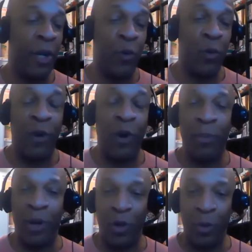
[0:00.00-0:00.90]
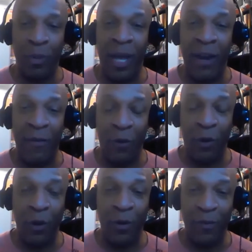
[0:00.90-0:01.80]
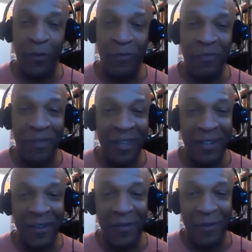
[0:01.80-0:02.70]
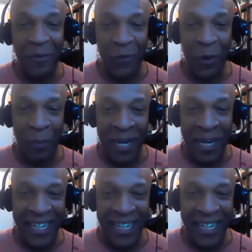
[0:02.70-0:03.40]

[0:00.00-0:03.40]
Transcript: We've all been on the planet for a minute.